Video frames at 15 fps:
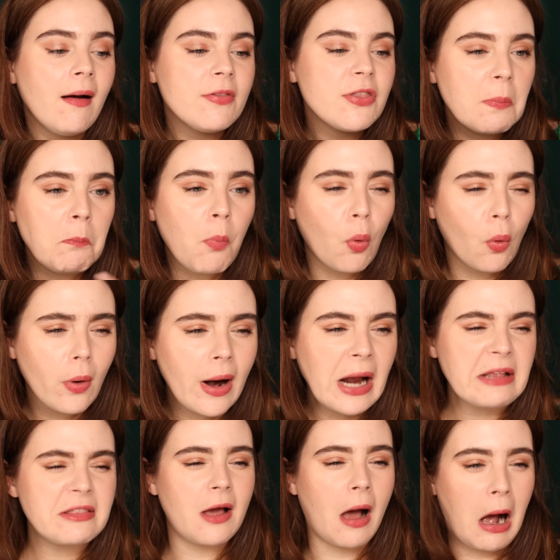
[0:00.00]
The more
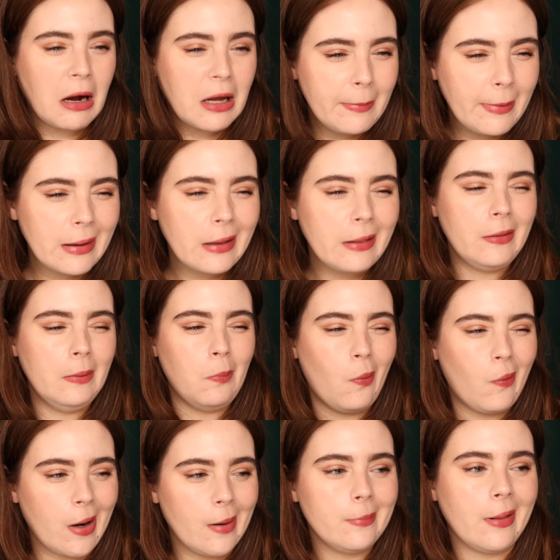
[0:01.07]
I talk about it, the
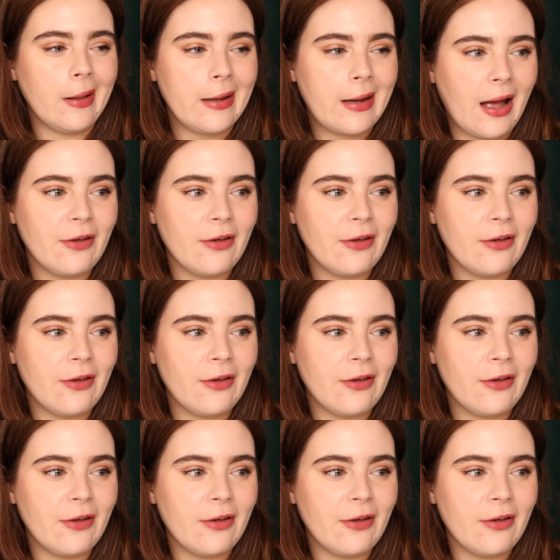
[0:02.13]
more I'm like,